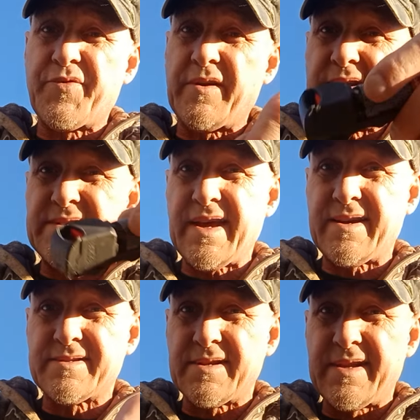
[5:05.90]
30
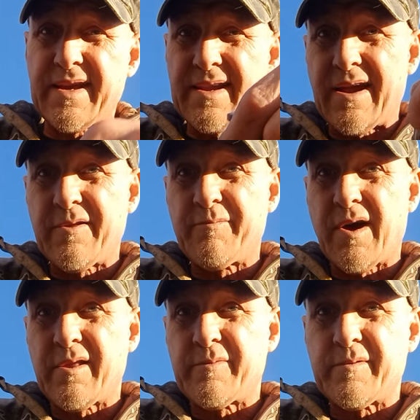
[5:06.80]
seconds to dig it out of the
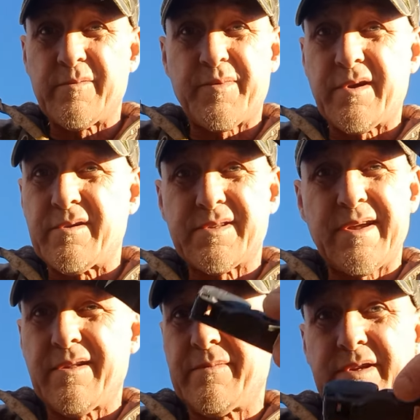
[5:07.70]
bottom of their purse,
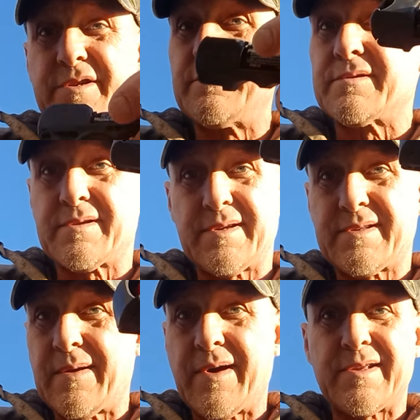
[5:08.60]
tell them it's useless.
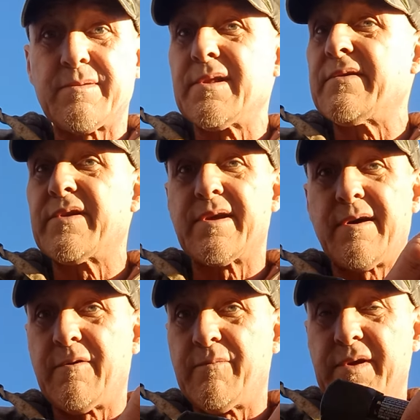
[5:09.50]
They might as well leave it at
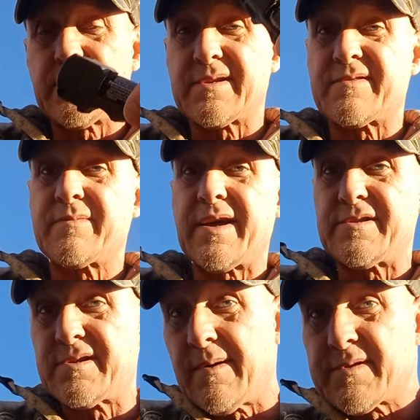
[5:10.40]
home, because if somebody
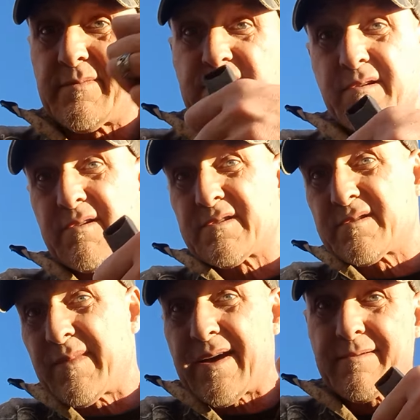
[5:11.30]
jumps and starts
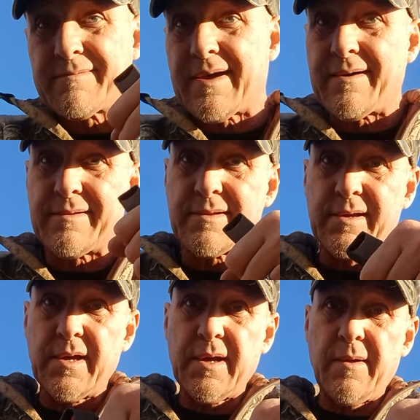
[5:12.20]
smacking them down in the
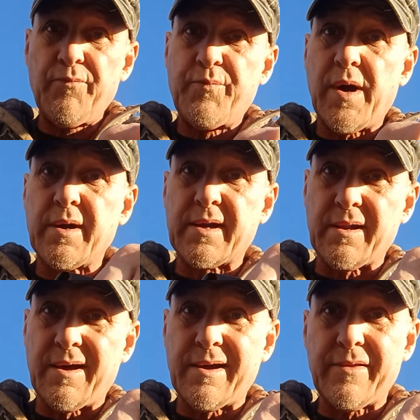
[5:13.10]
parking
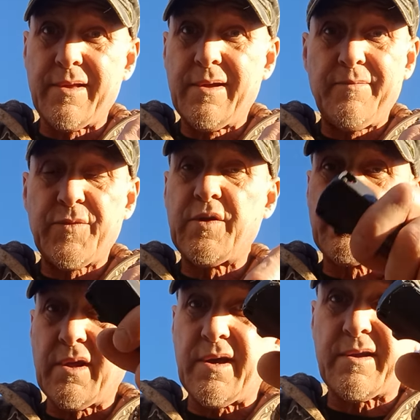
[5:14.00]
lot, good
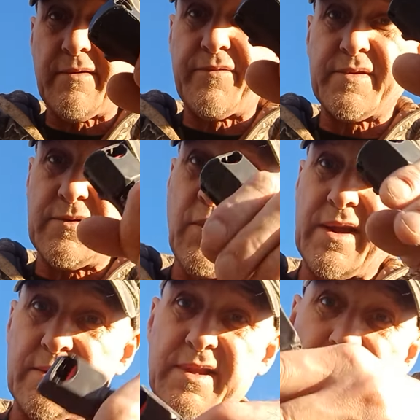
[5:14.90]
luck of
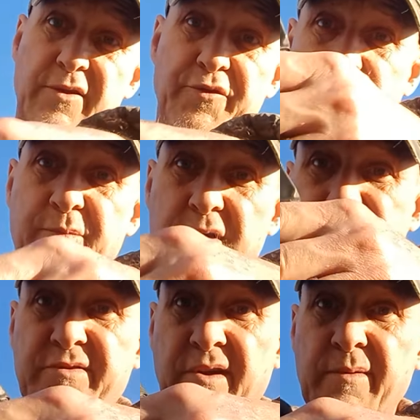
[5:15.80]
digging through your purse 30